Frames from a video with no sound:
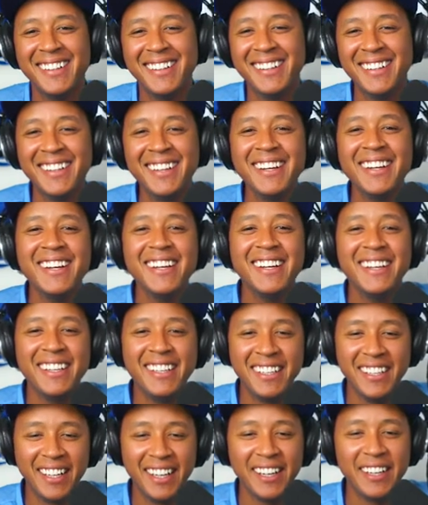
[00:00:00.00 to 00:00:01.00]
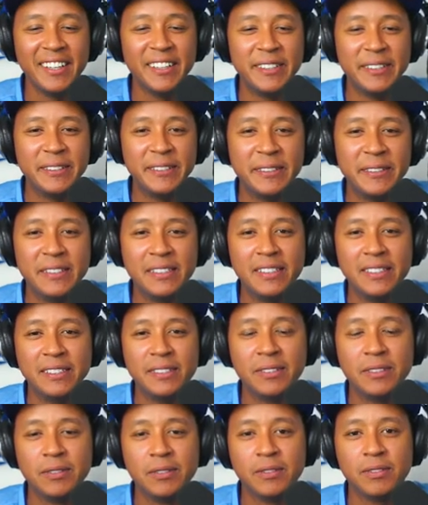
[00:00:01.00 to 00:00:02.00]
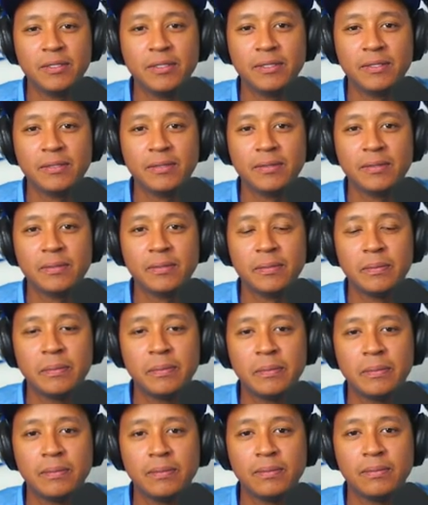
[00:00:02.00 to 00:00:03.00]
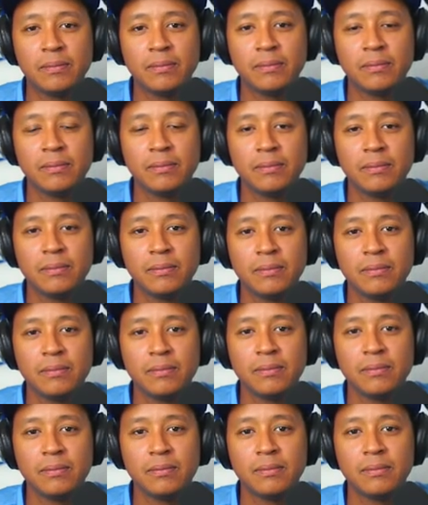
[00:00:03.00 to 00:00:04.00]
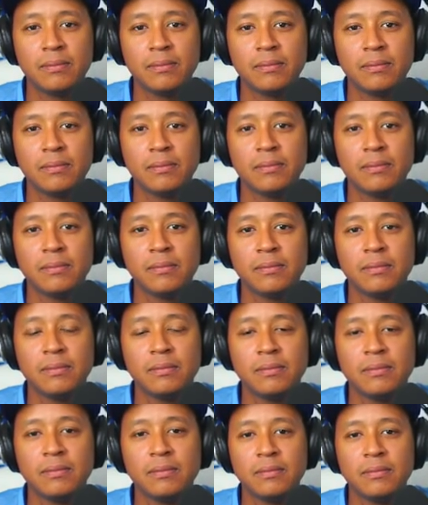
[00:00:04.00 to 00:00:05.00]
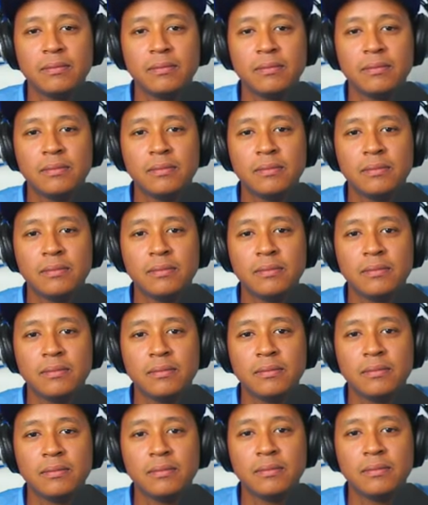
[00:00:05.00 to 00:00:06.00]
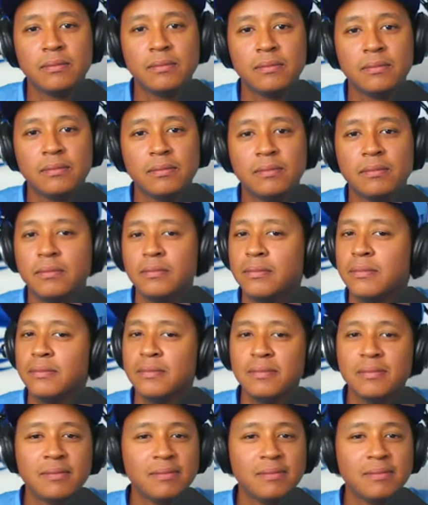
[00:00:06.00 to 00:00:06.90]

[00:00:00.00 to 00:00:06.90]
No words are spoken by the person on screen.